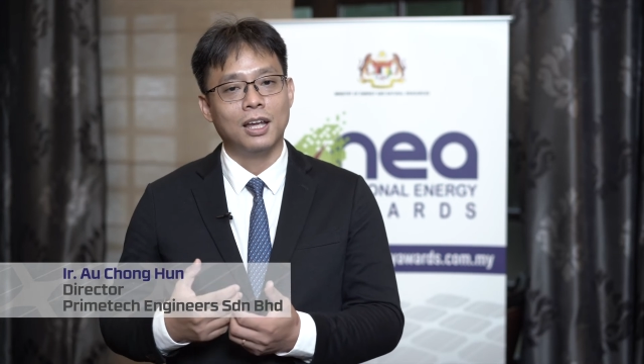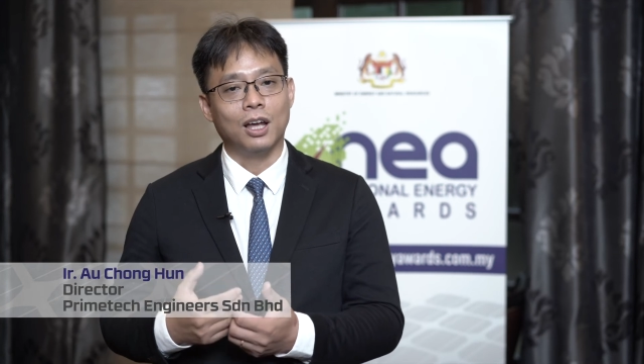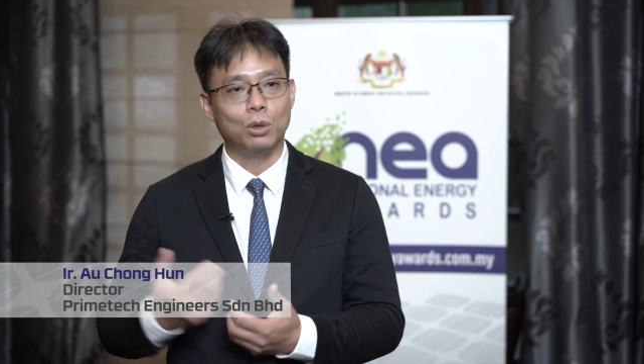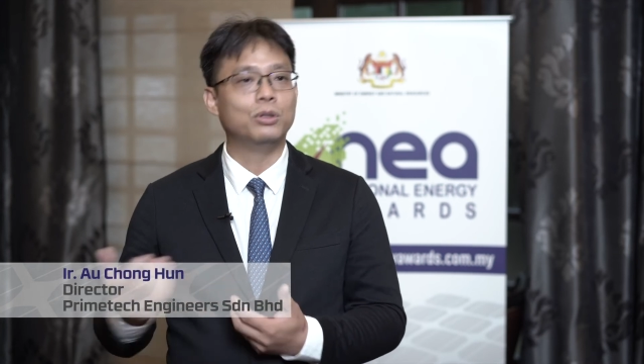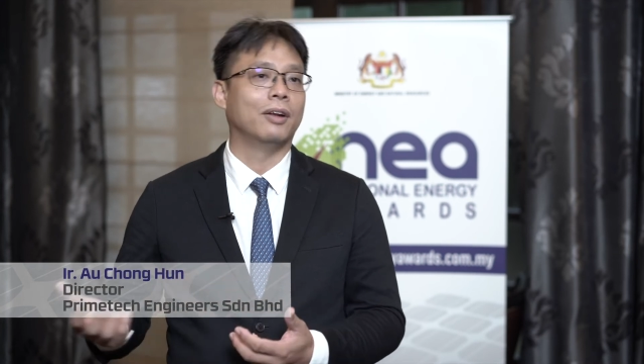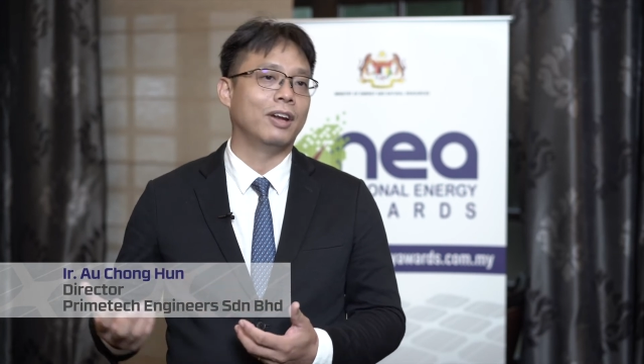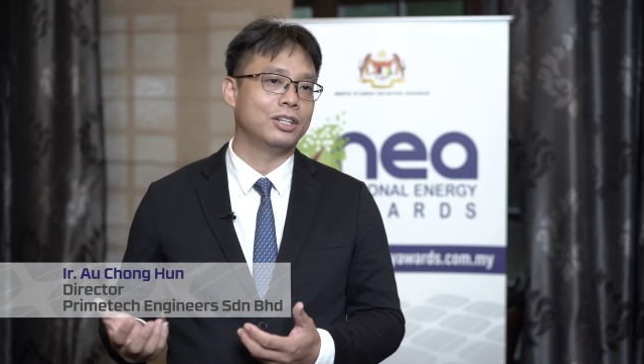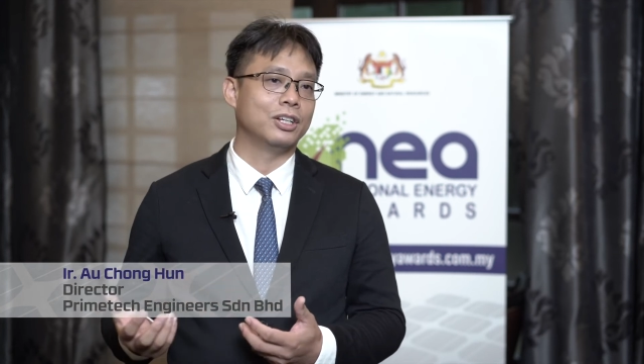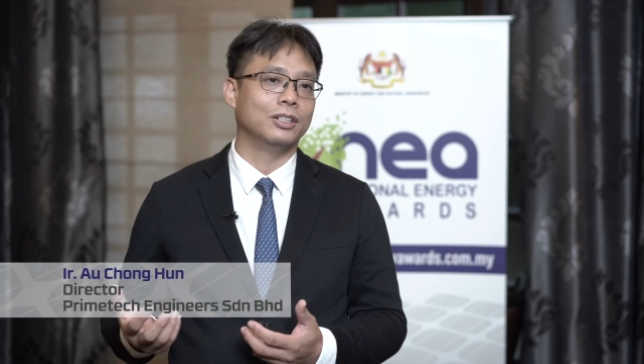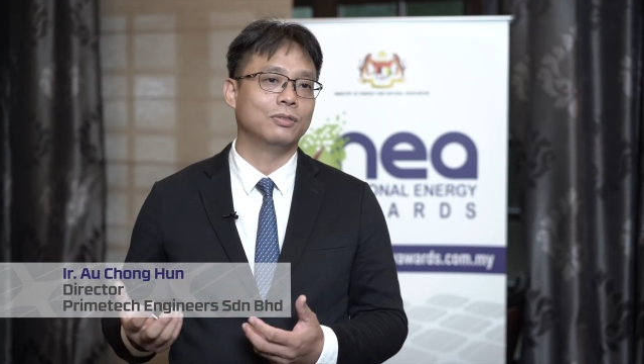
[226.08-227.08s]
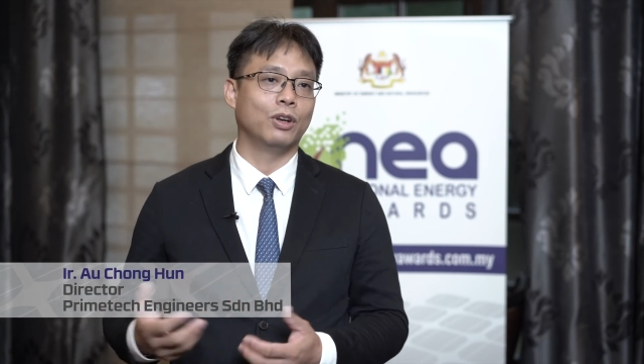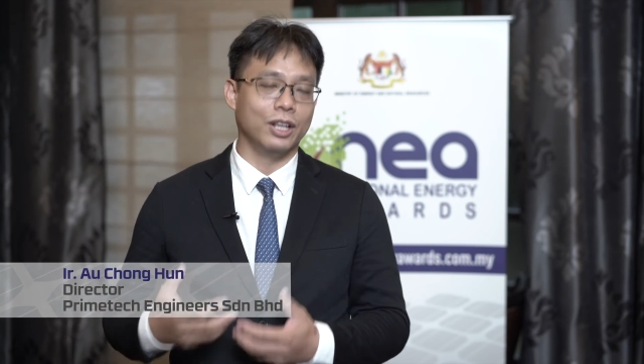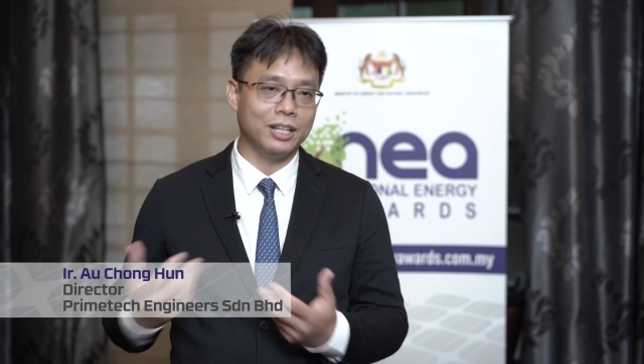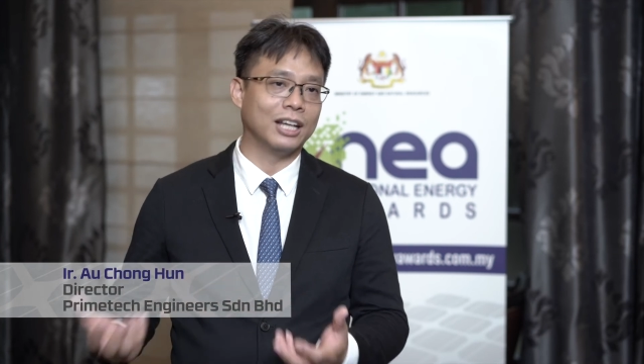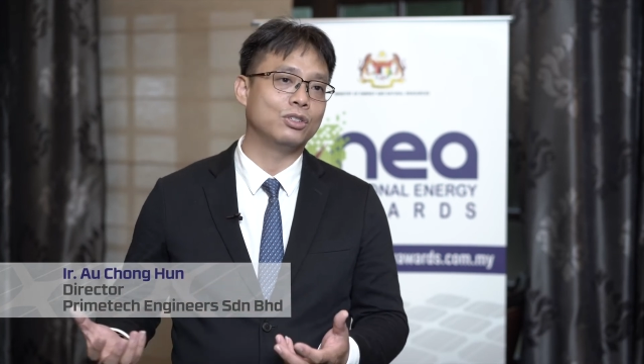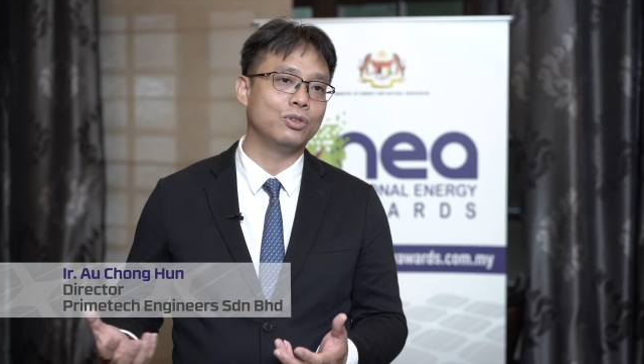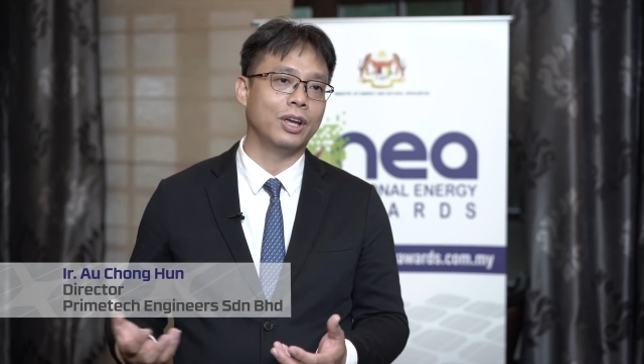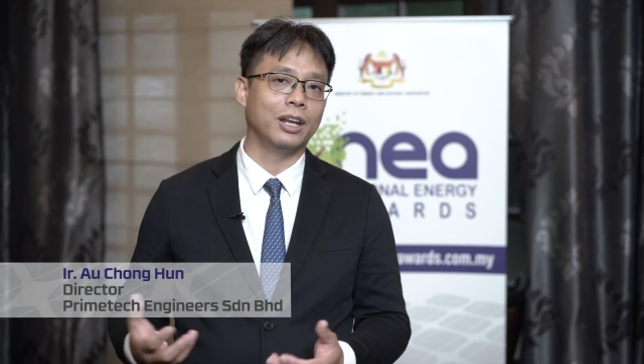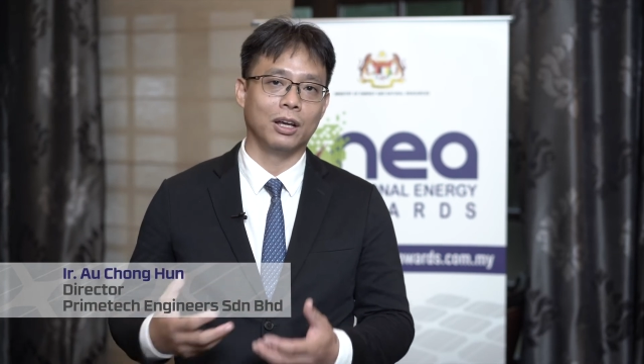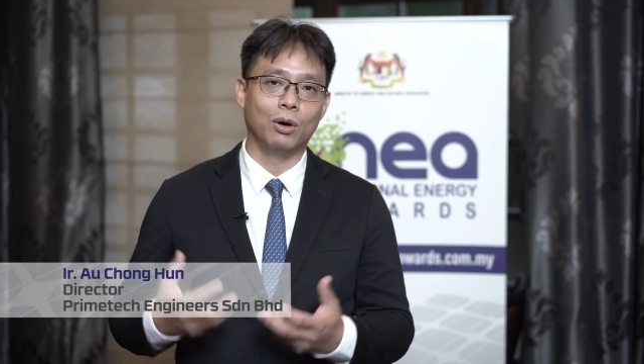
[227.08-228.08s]
good direction for the industry
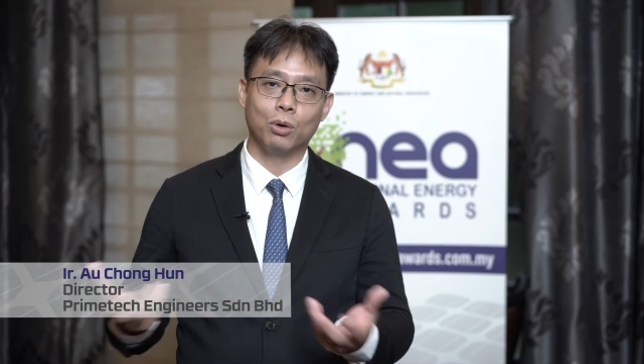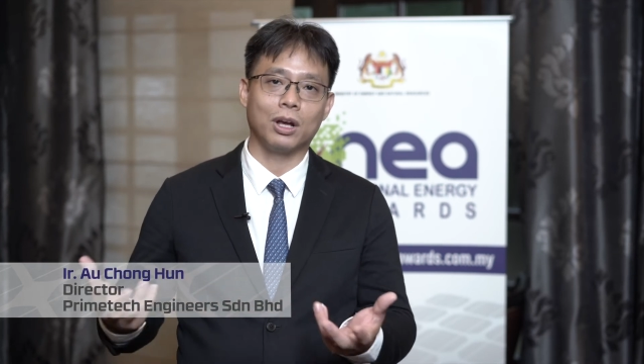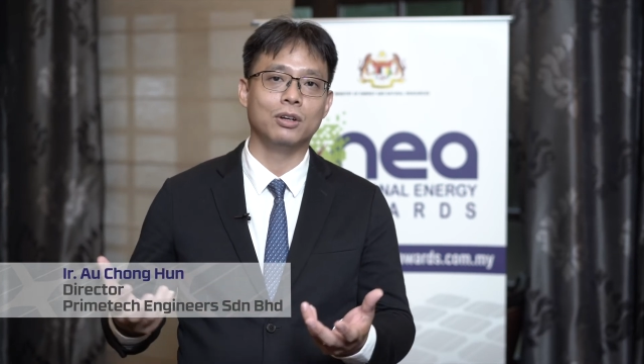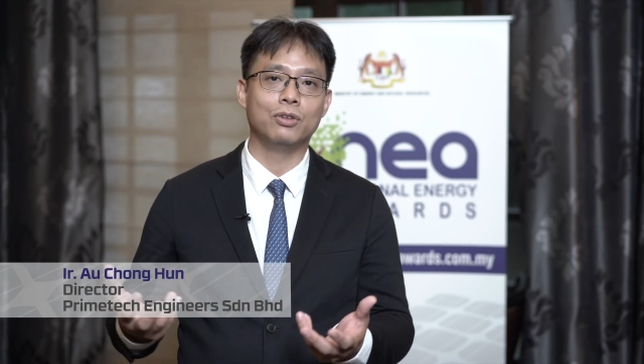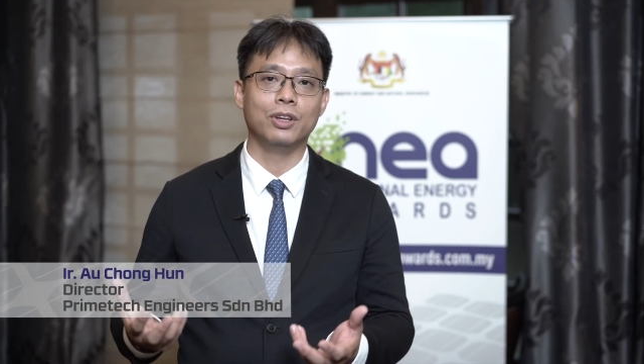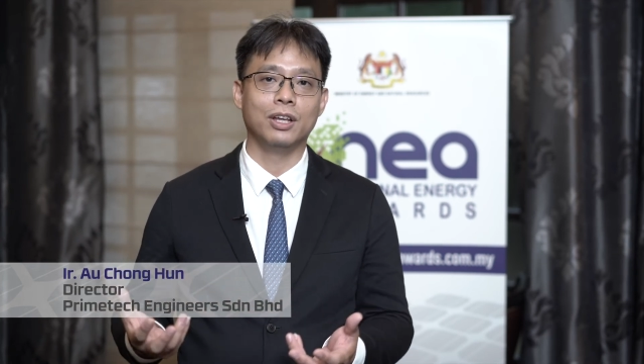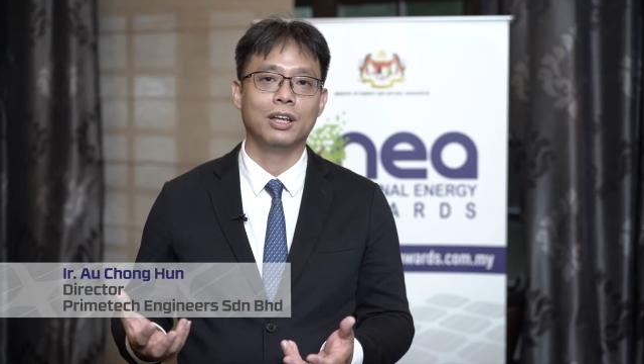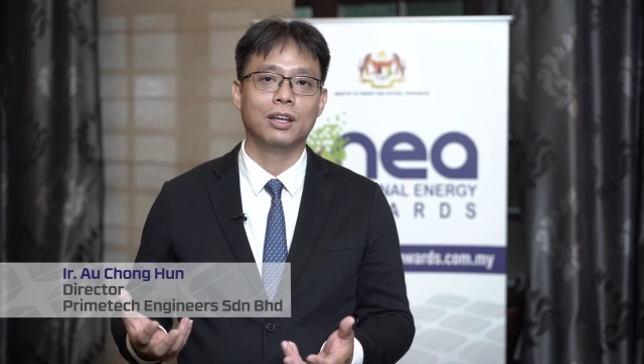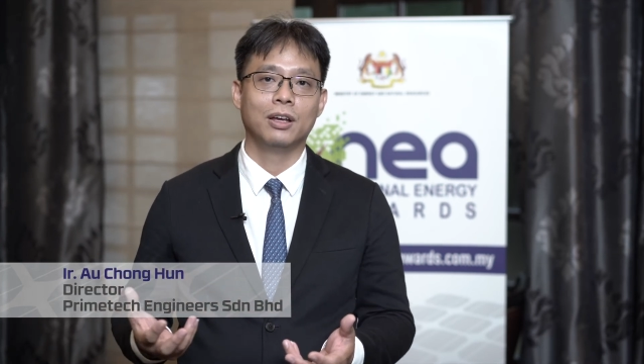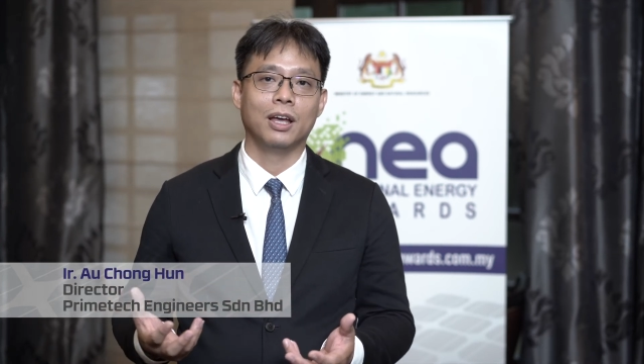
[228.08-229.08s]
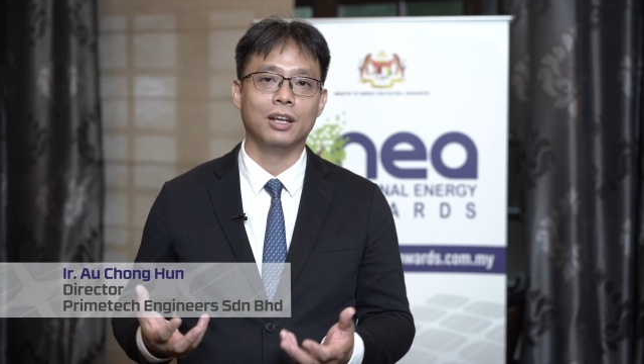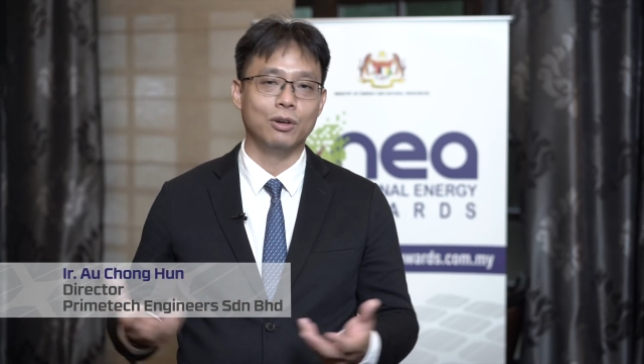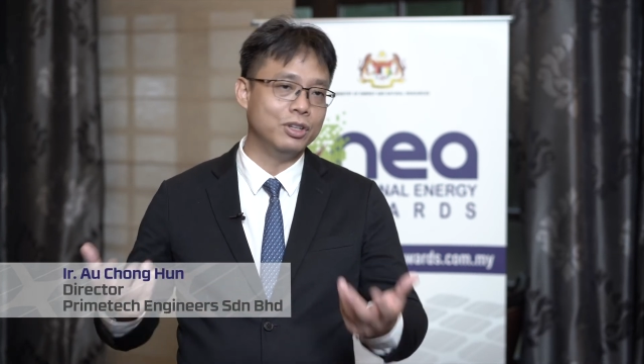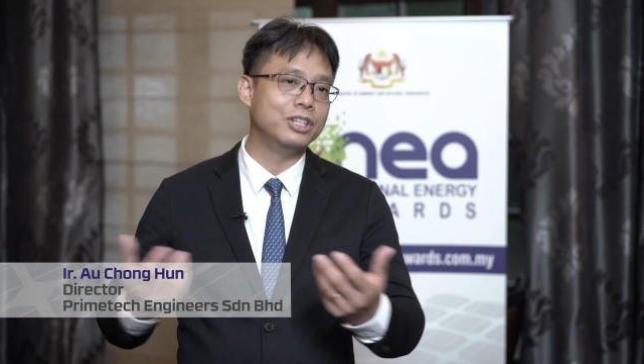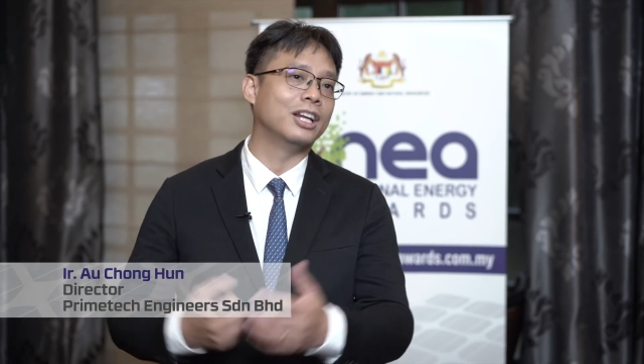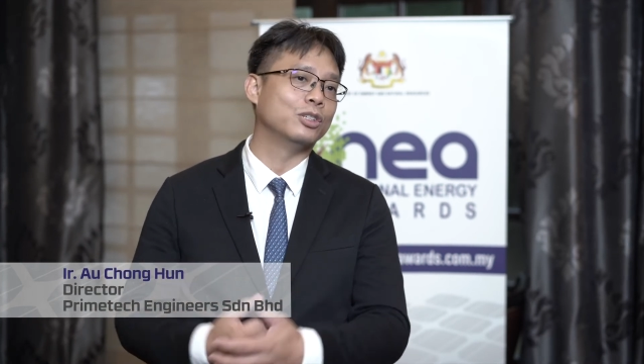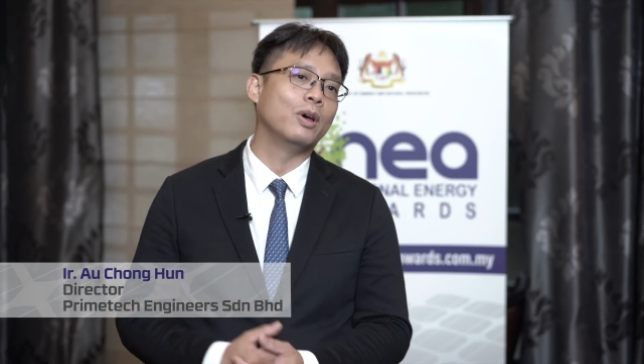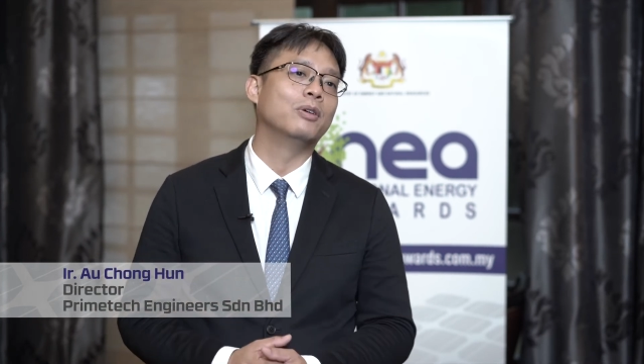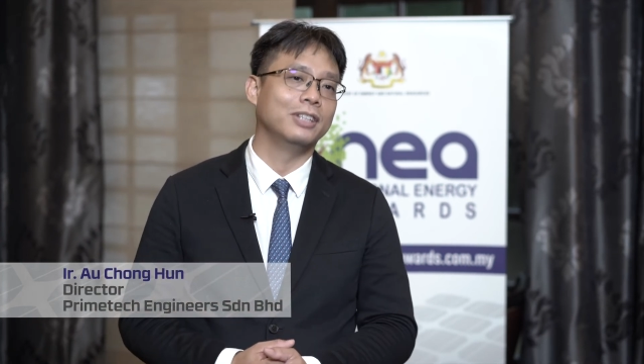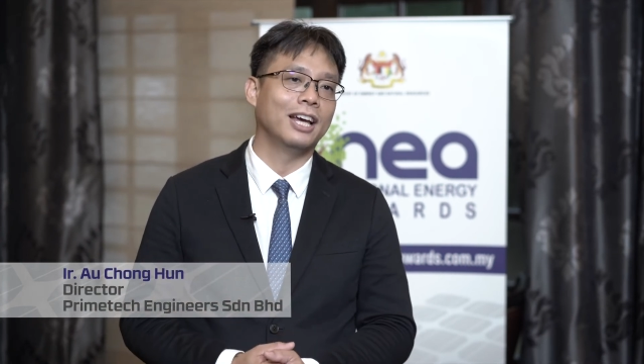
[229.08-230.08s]
and the whole country and the region as
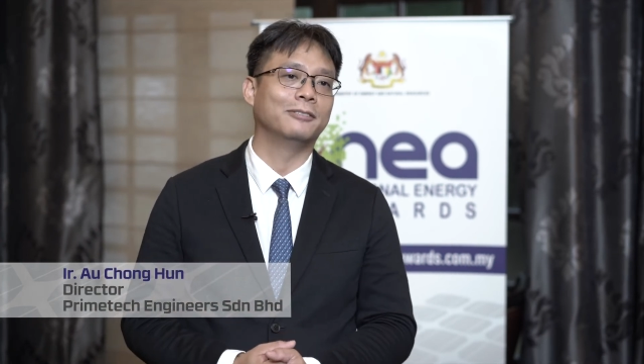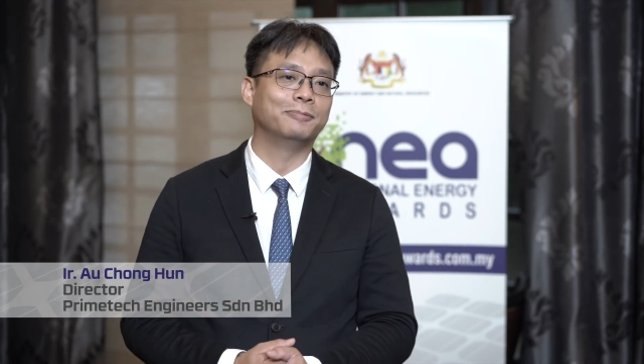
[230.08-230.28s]
well. Yeah.